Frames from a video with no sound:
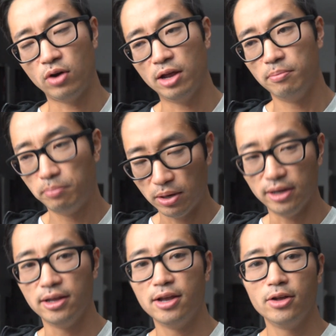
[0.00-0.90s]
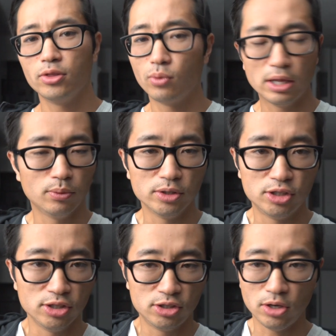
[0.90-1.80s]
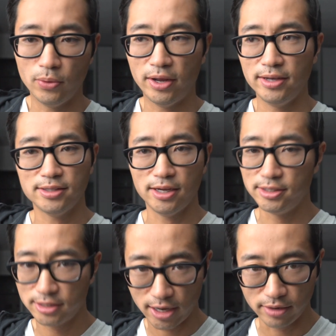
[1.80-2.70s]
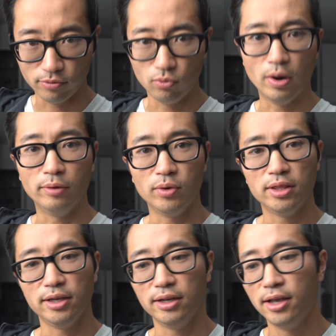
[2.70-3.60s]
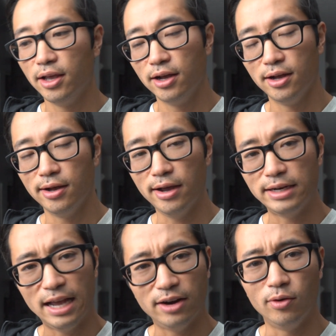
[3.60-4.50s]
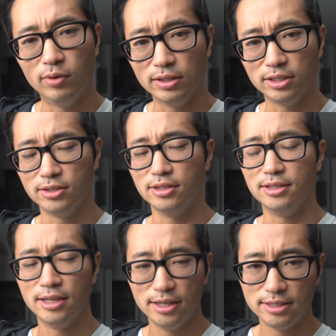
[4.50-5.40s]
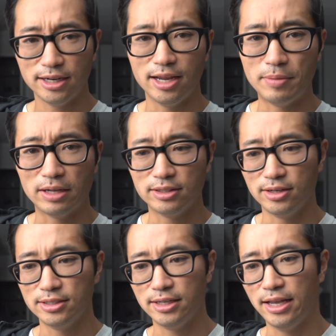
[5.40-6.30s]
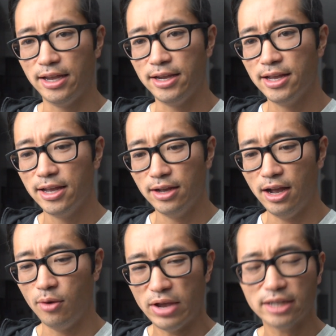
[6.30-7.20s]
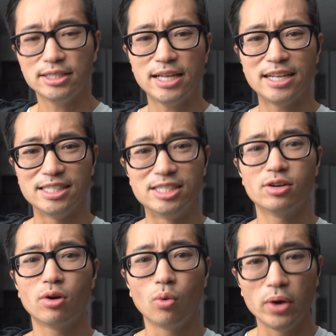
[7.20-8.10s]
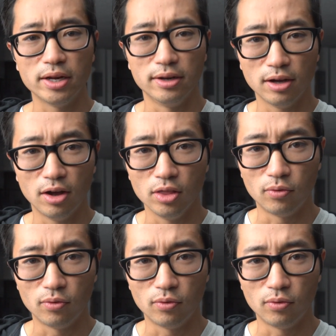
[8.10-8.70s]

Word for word: run, but the weather was just so nice. I just kind of went with it uh, and had a really good time out there today. Uh, we actually had zero wind on